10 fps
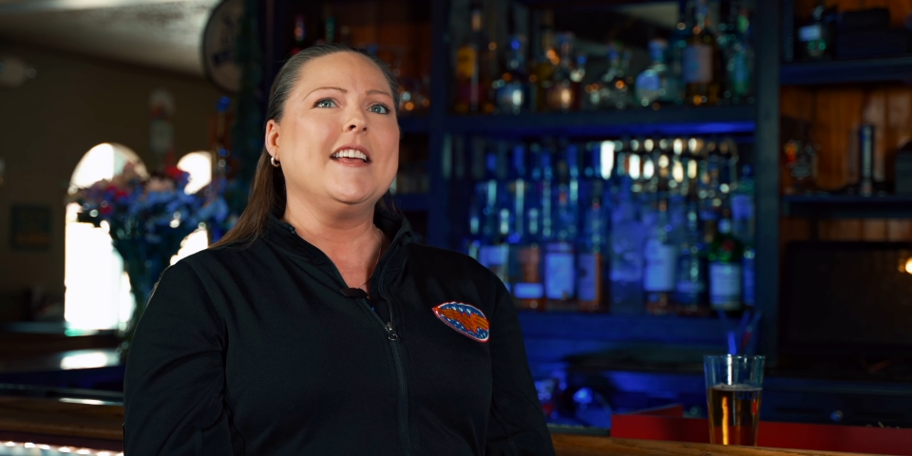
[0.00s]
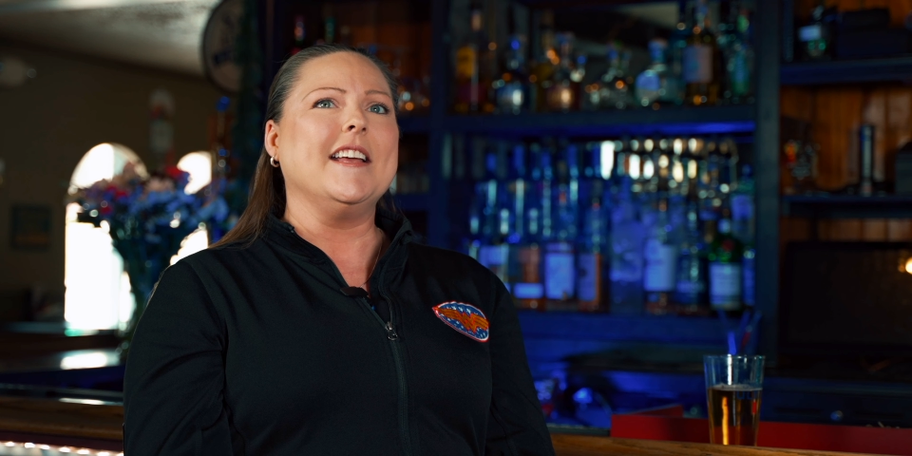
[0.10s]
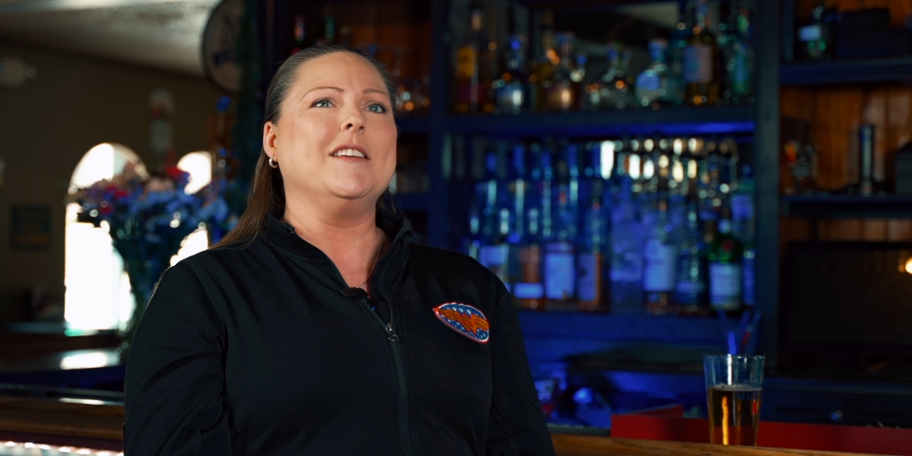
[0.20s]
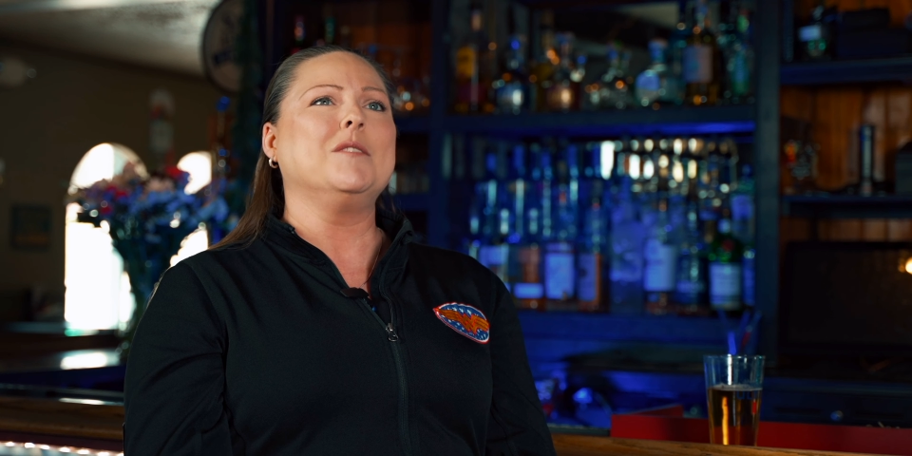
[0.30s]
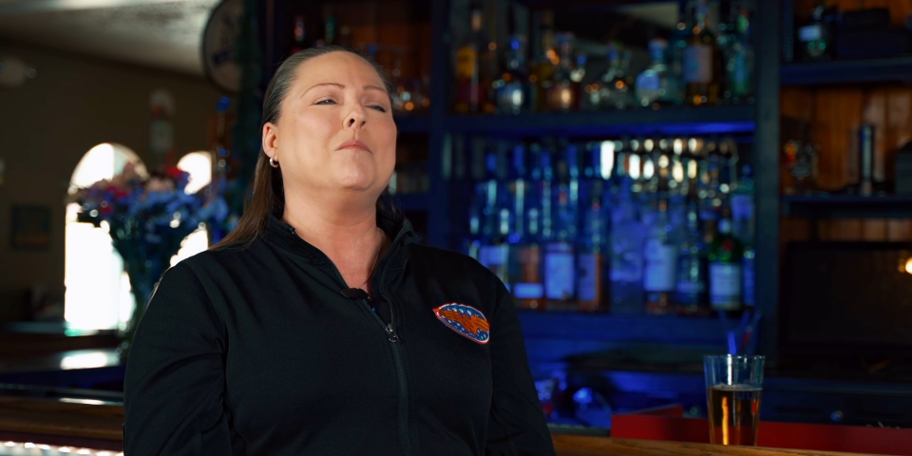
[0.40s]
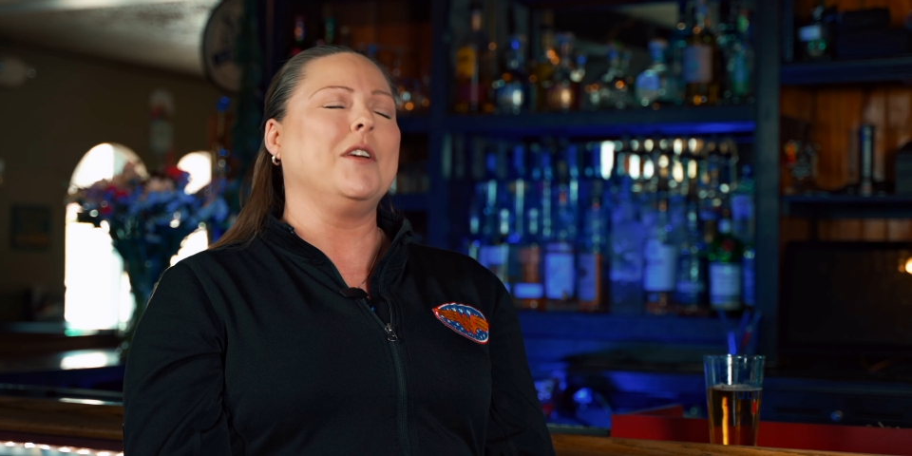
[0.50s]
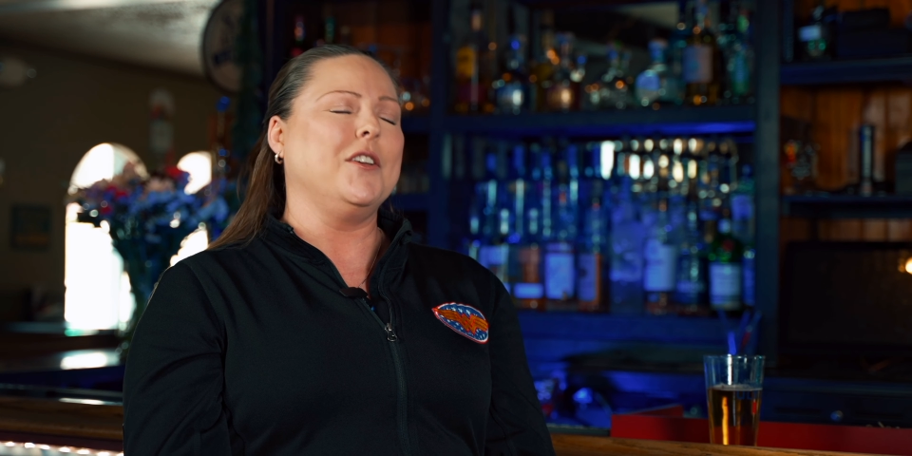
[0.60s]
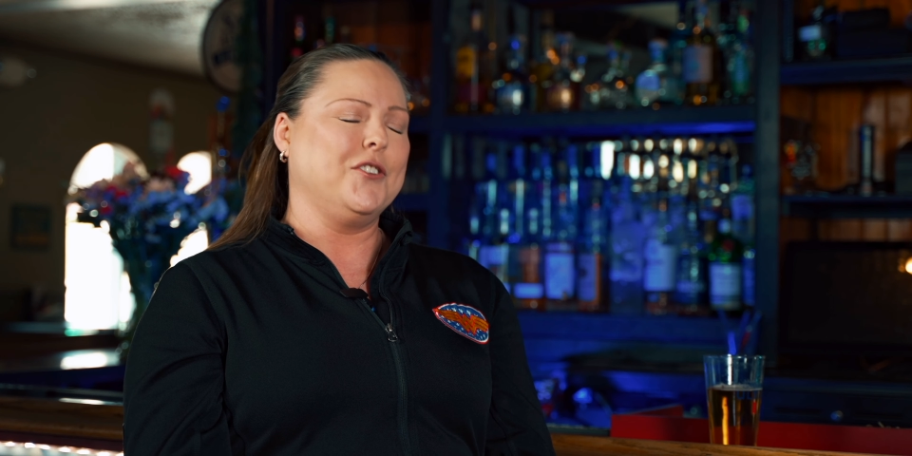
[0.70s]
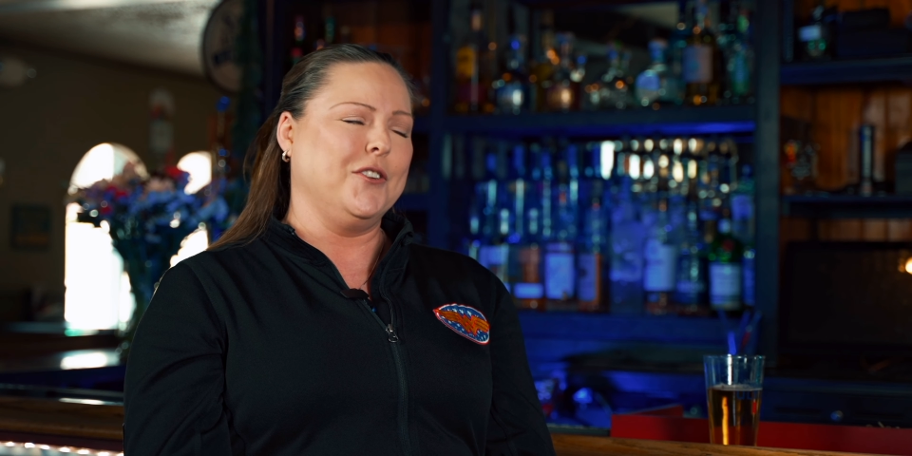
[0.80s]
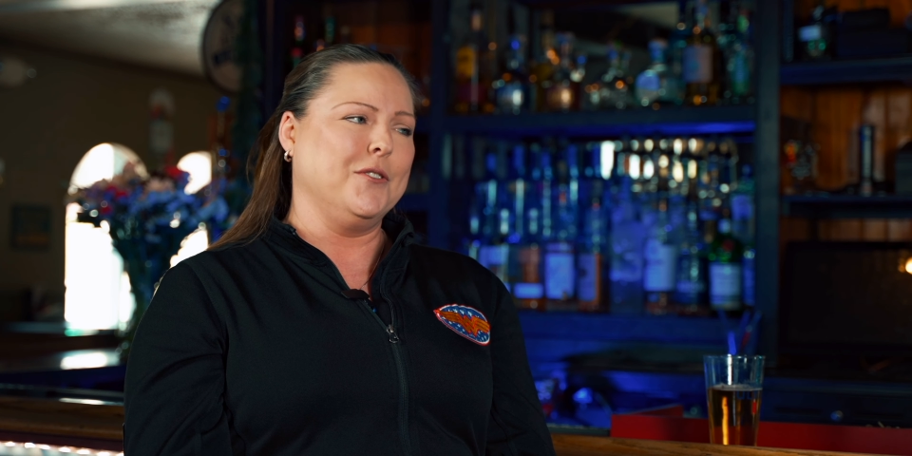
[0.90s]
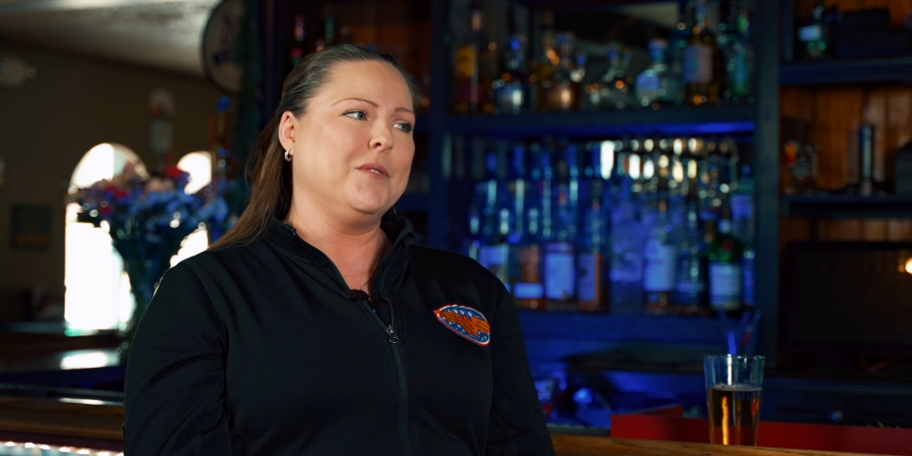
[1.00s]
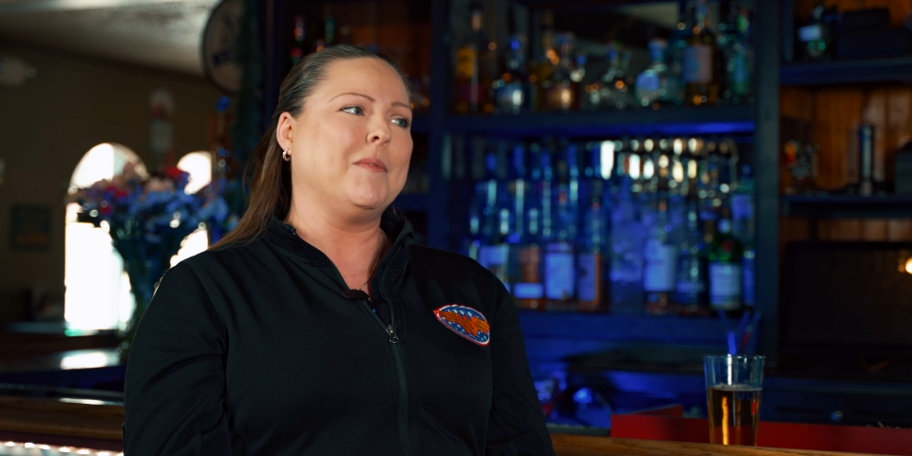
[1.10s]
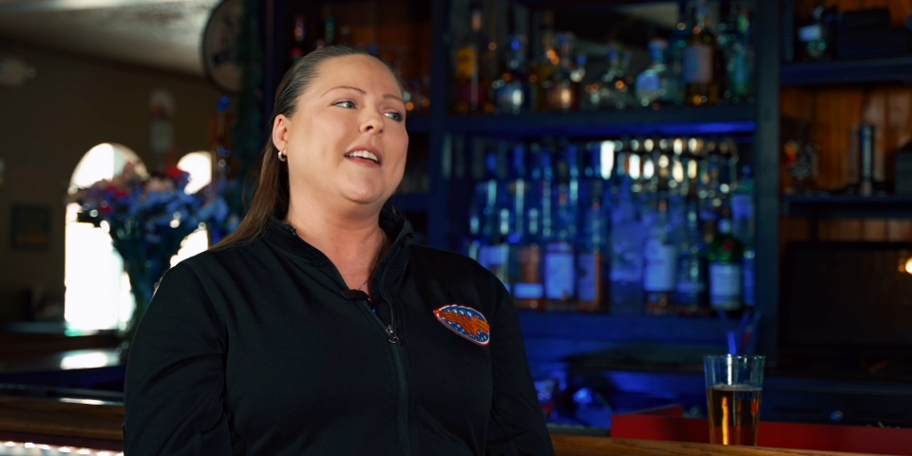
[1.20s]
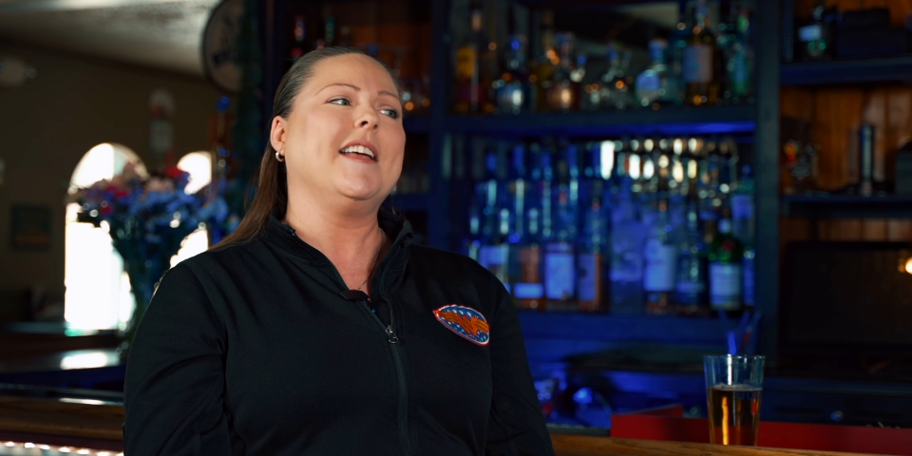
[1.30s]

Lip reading: is Boogie Shoes by